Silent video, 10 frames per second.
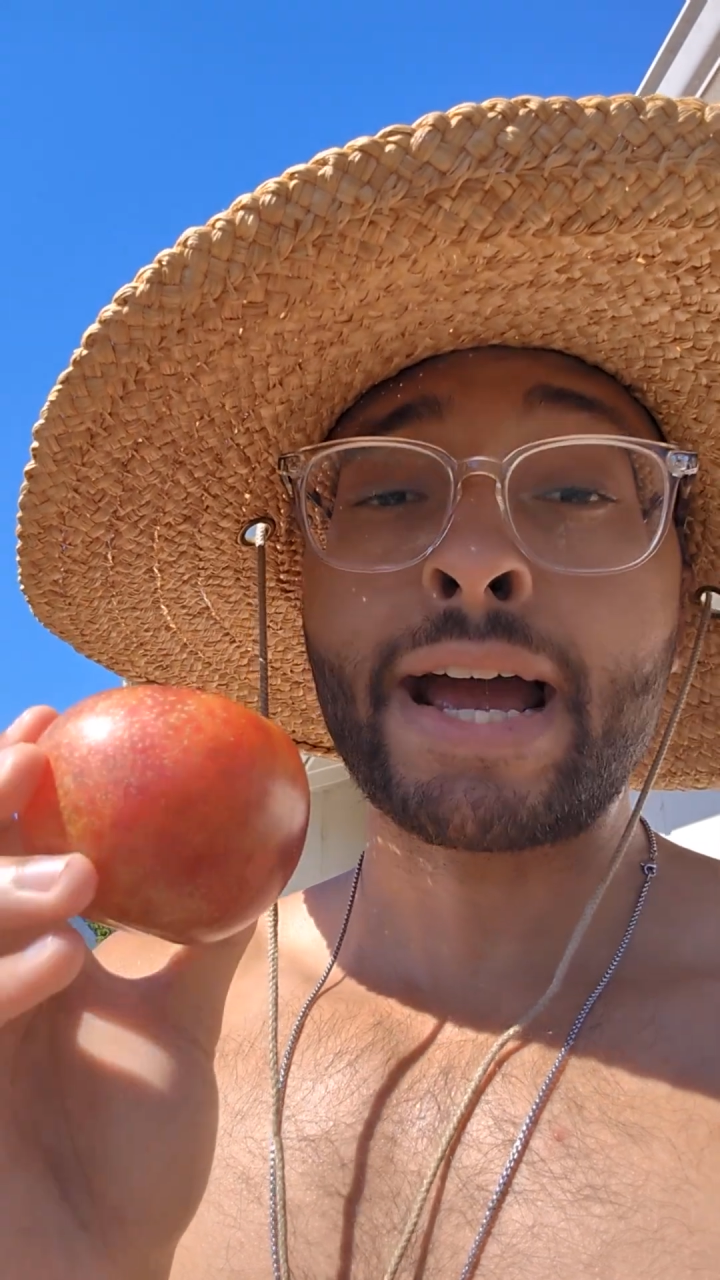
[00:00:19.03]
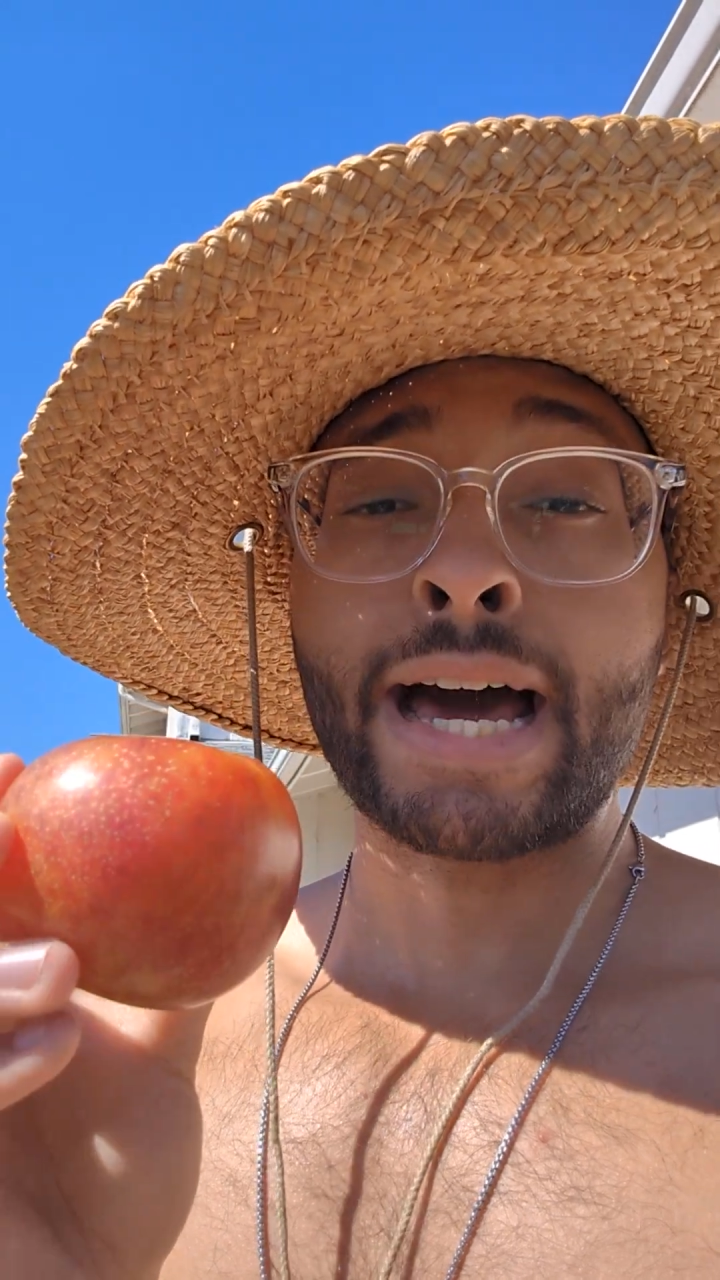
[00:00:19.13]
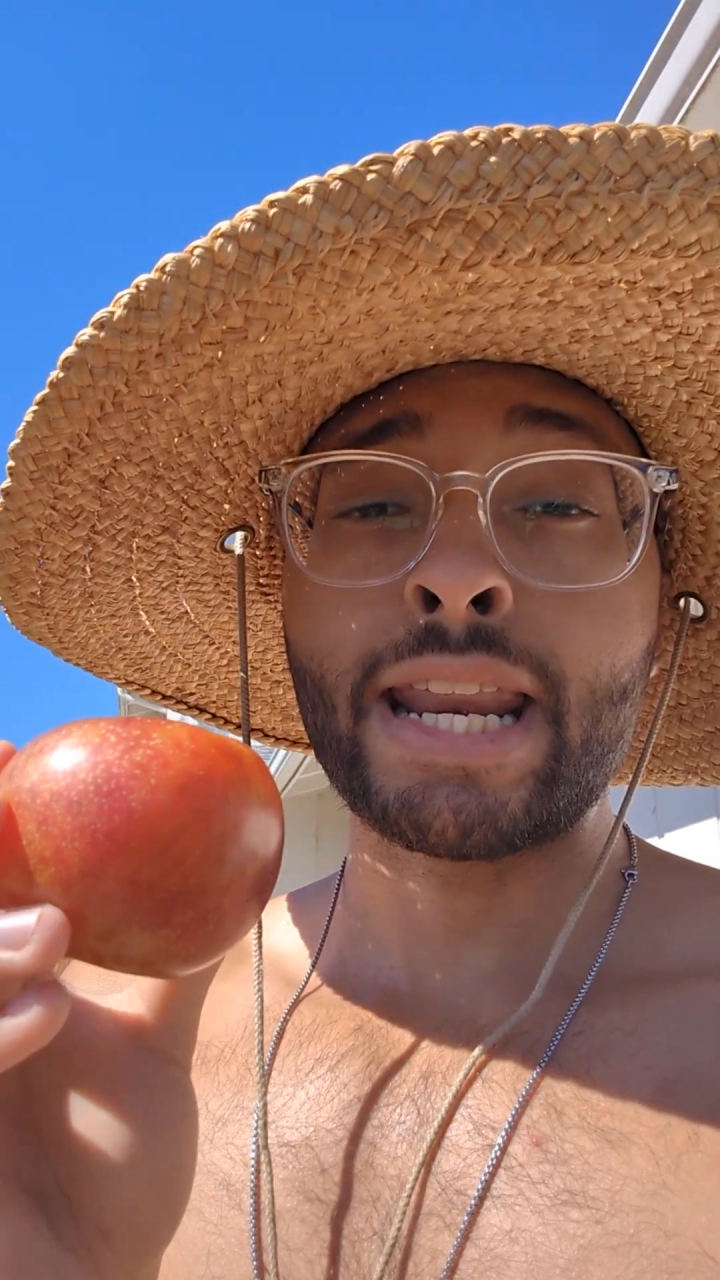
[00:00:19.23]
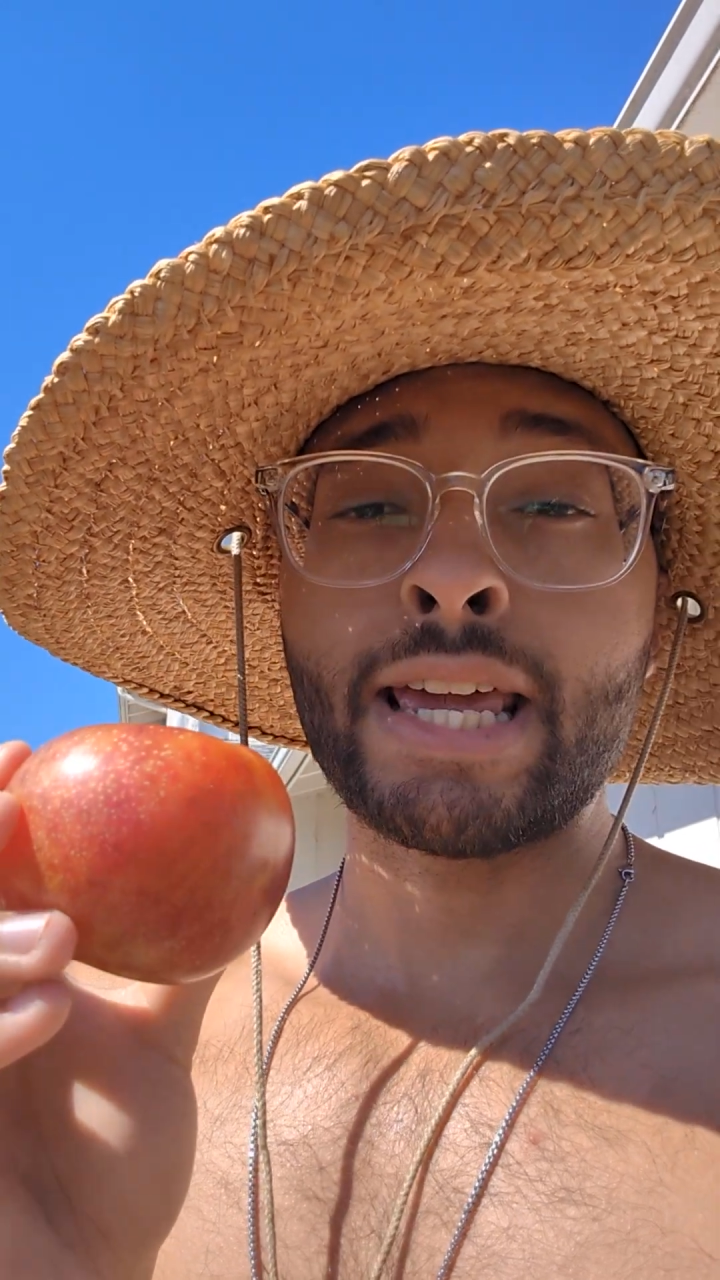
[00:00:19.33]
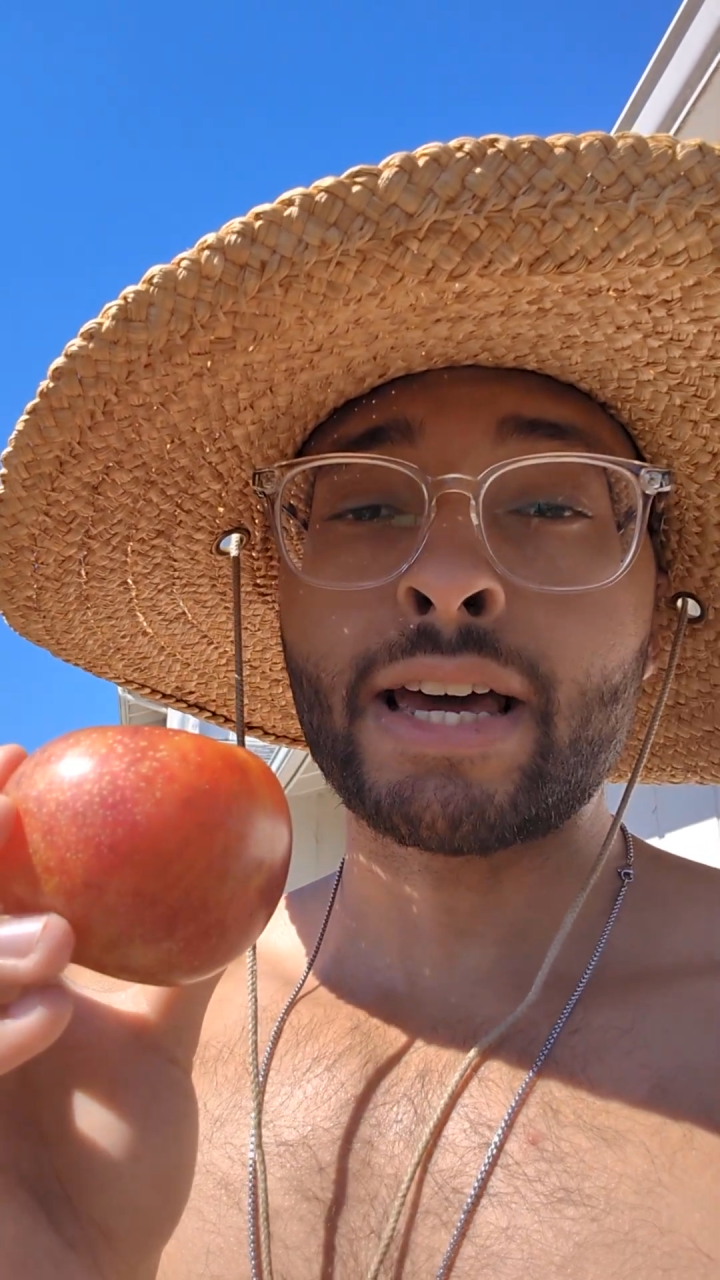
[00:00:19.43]

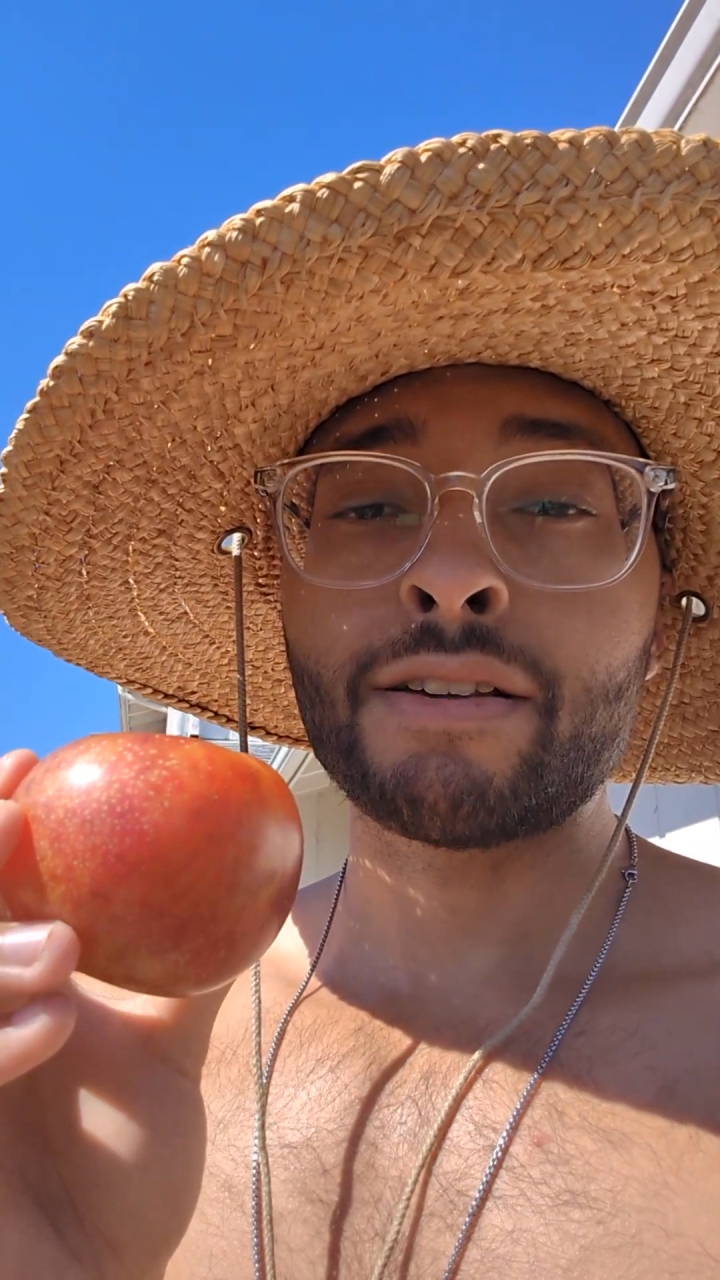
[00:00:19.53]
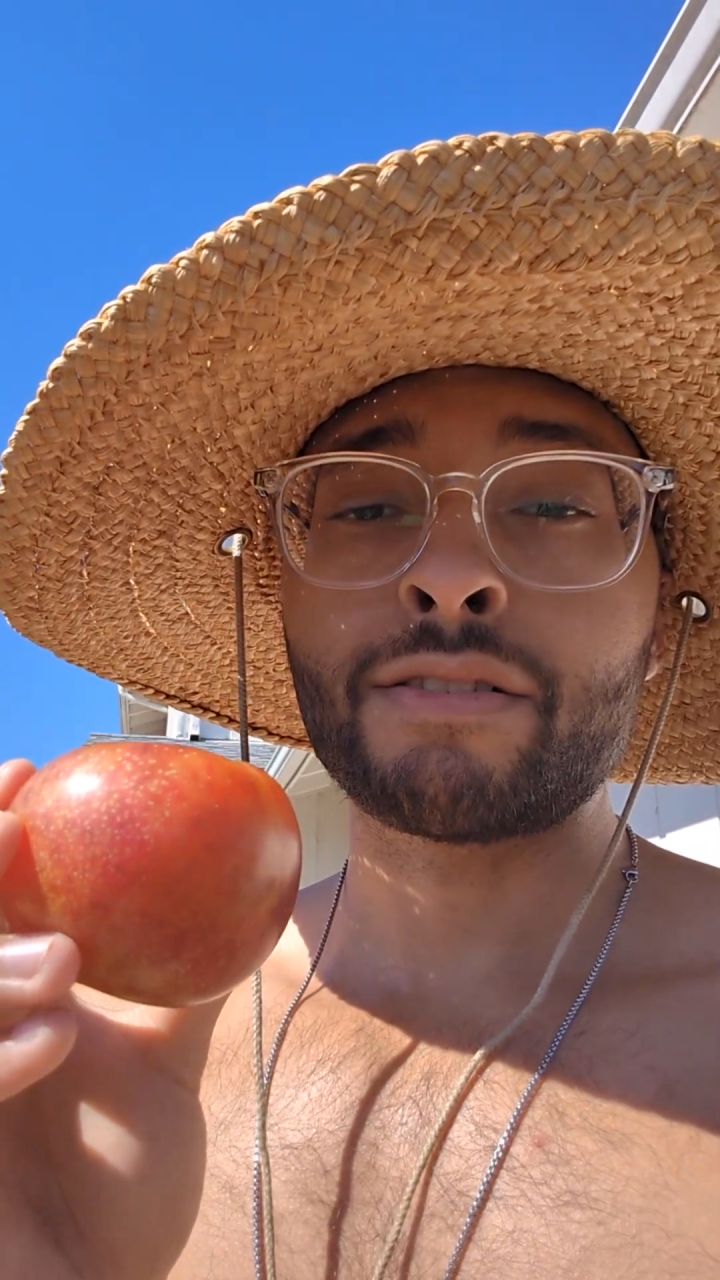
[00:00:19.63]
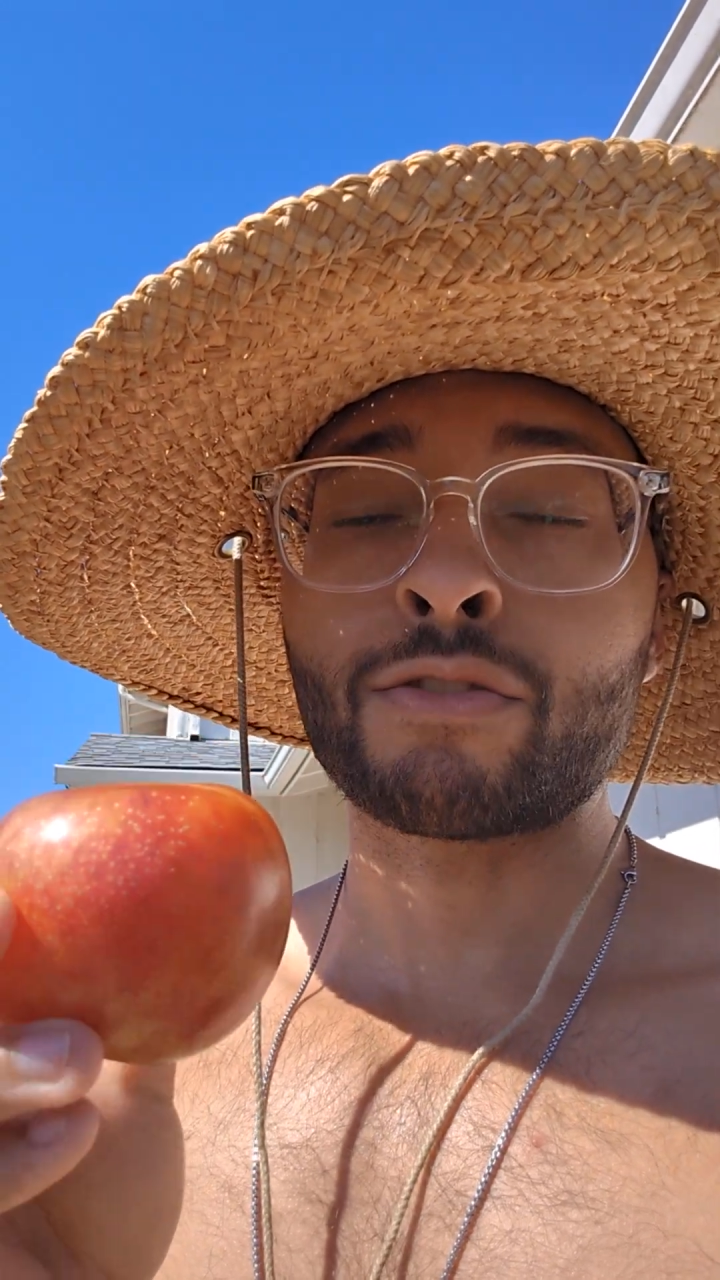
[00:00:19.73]
had to guess,